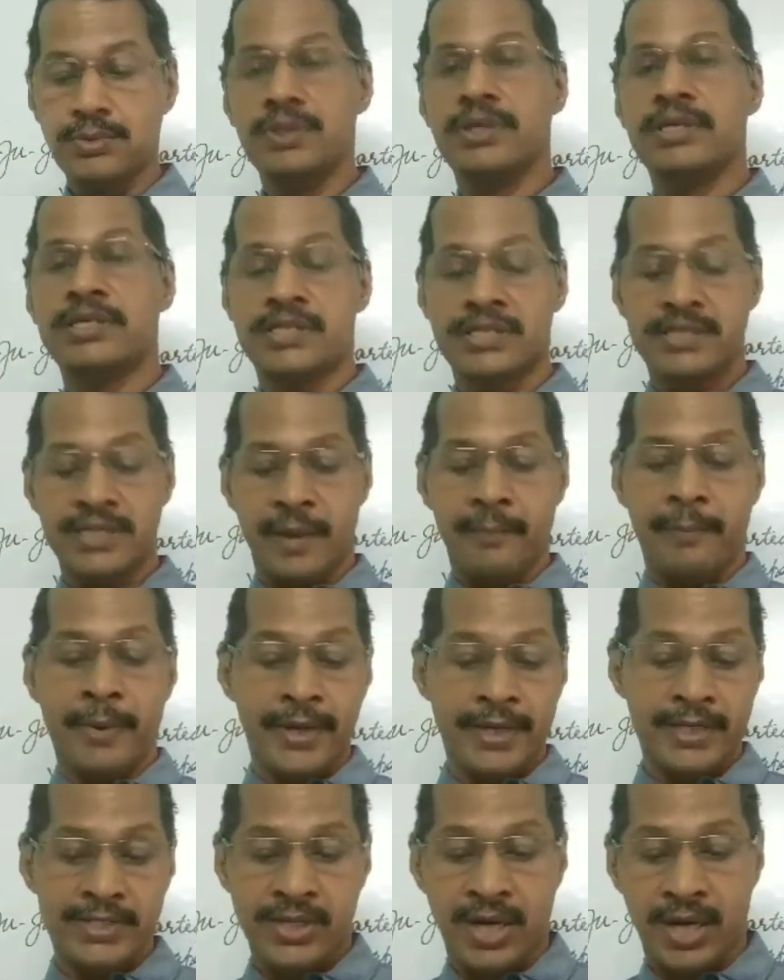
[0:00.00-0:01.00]
It is a
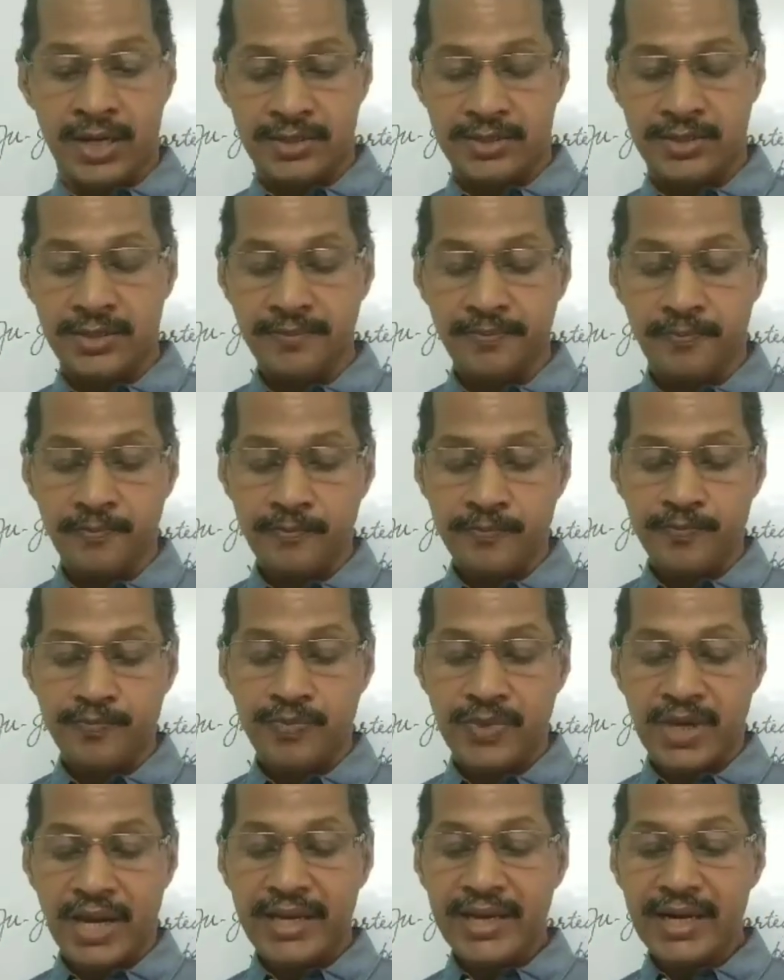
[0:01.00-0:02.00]
Japanese art.
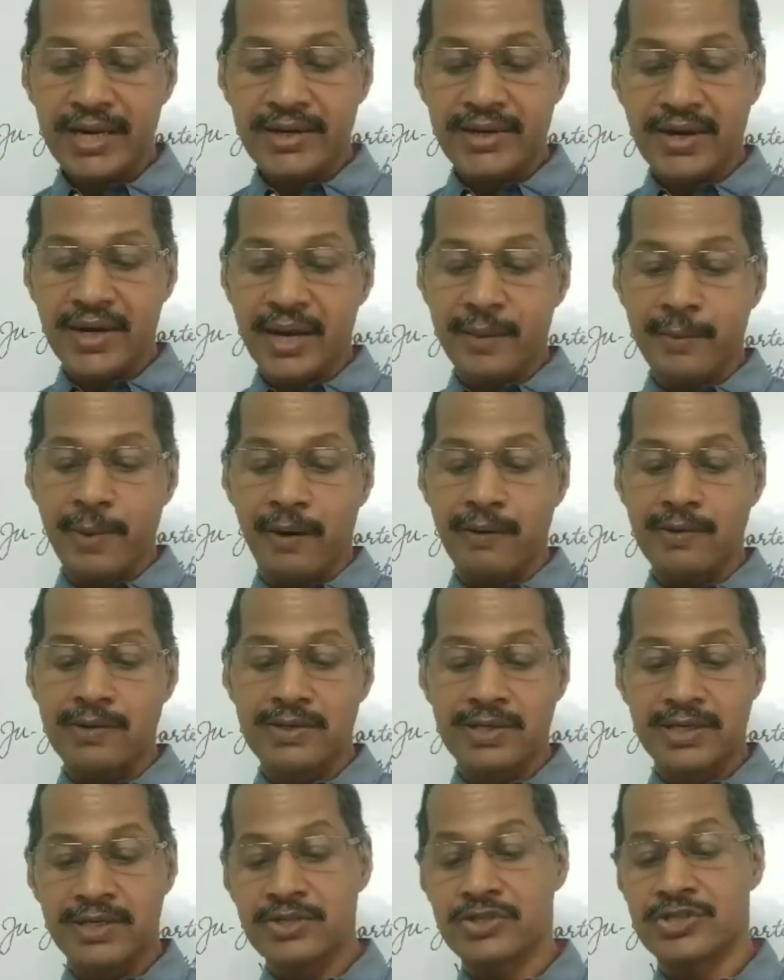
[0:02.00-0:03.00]
I had read
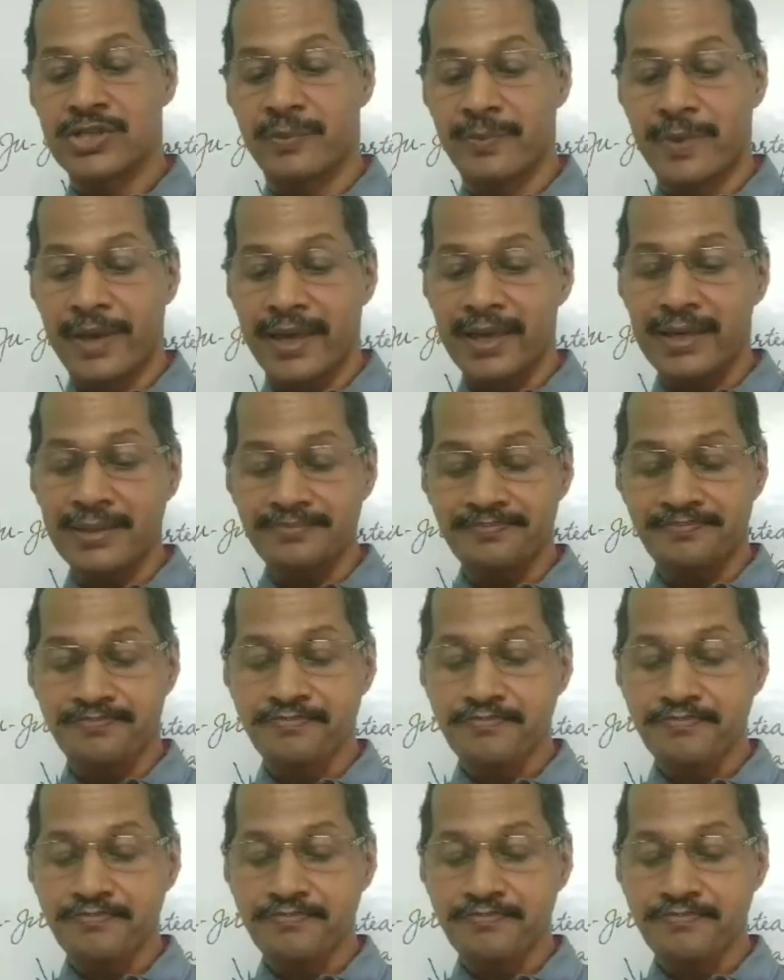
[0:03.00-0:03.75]
about it somewhere.